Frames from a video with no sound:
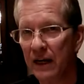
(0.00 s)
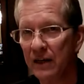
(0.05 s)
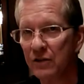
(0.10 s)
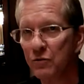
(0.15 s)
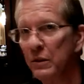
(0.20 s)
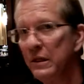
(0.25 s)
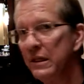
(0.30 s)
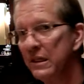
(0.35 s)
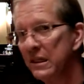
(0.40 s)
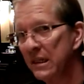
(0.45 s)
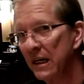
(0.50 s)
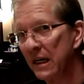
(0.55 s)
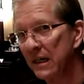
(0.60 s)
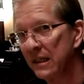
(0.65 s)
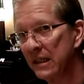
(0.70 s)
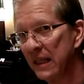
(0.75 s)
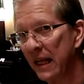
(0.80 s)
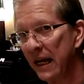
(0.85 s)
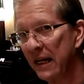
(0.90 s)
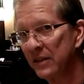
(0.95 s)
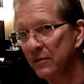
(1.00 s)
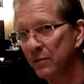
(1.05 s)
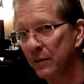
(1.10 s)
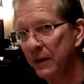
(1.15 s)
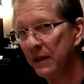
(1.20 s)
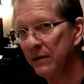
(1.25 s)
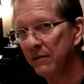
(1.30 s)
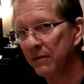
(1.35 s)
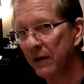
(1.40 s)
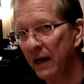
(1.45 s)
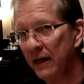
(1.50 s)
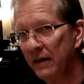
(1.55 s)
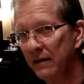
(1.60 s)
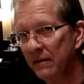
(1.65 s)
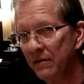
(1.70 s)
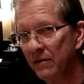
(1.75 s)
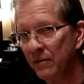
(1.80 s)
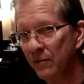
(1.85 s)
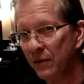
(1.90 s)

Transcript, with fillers: as we discussed last week, mm-hmm. right?